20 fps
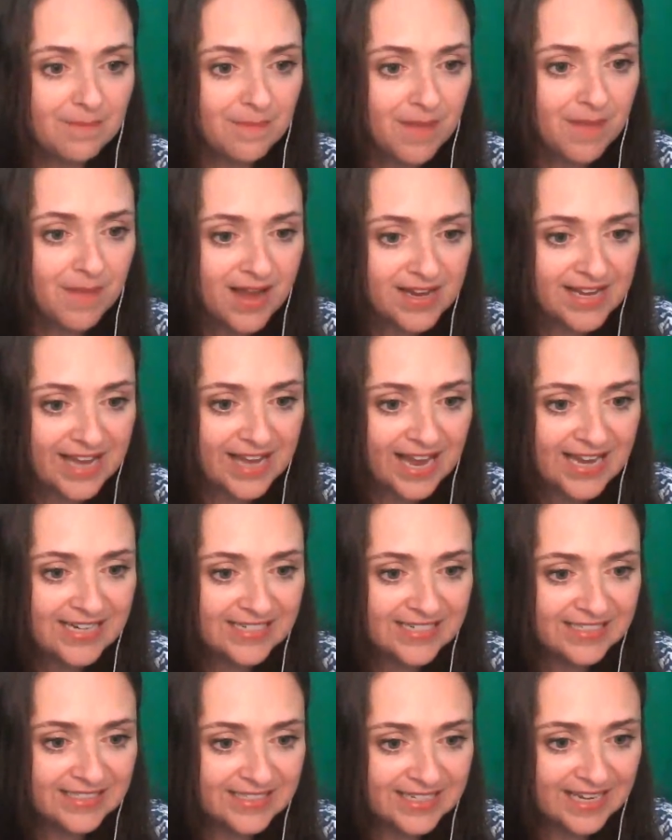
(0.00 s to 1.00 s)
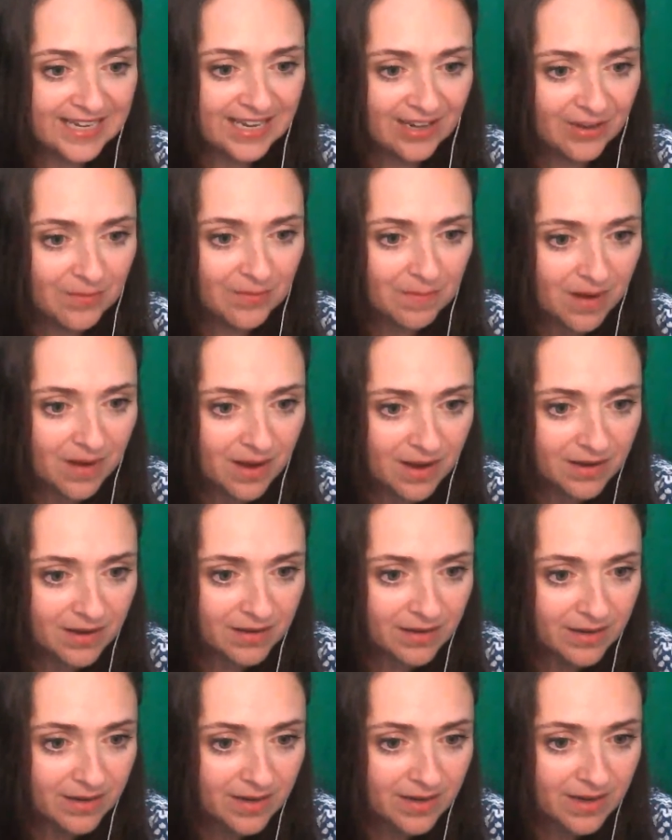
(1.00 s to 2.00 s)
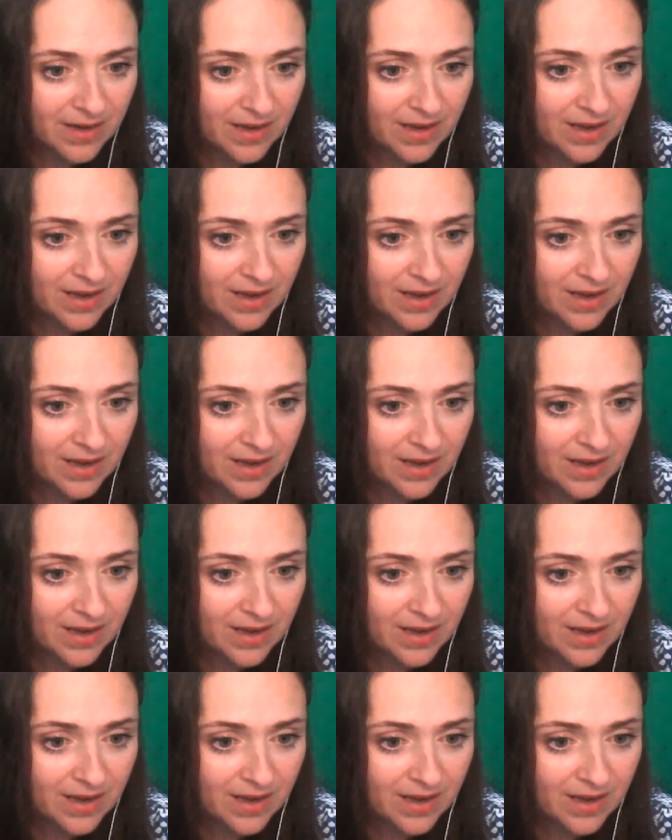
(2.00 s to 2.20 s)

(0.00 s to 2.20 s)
Mark Gage is here. Hello, Mark.